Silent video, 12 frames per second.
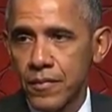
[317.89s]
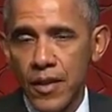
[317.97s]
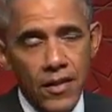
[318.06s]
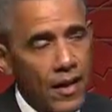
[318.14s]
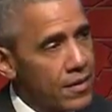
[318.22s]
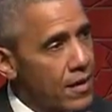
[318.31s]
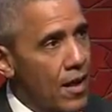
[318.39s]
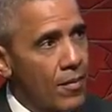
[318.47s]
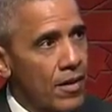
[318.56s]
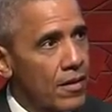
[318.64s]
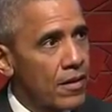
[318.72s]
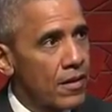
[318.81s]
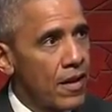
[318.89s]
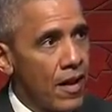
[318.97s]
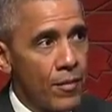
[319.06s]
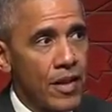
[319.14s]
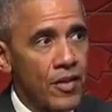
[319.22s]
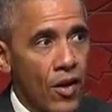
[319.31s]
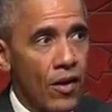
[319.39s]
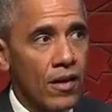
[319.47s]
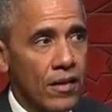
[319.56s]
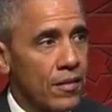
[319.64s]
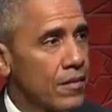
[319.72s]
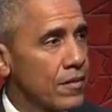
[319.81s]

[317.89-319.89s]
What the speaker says: just like Saba, have been targeted.